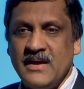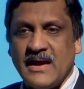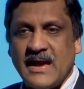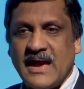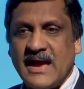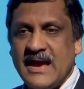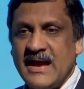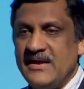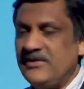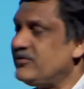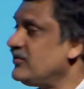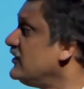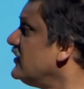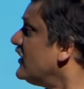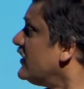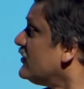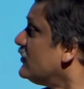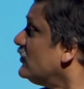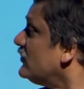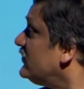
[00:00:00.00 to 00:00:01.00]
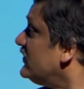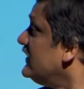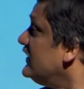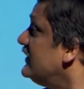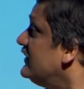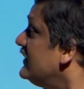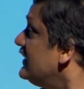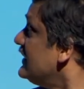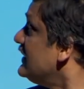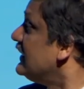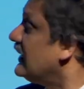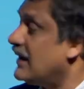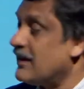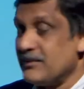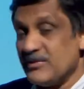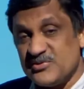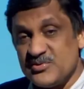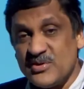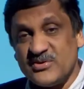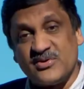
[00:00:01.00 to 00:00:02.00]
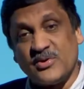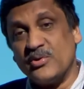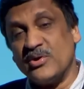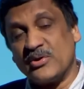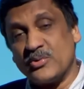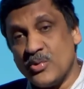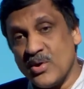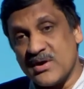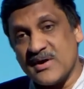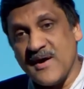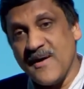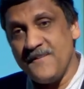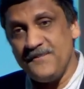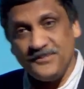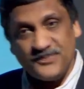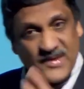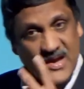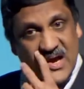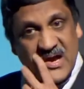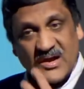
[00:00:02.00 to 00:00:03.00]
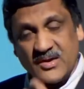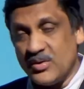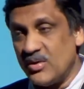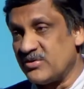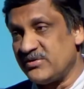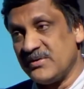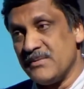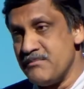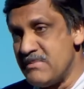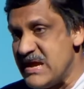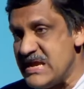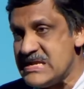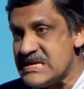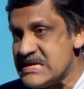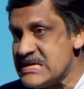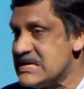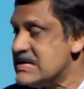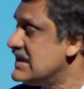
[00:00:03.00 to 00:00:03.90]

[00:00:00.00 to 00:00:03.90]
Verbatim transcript: And so here you'll see students are going to cook some meat.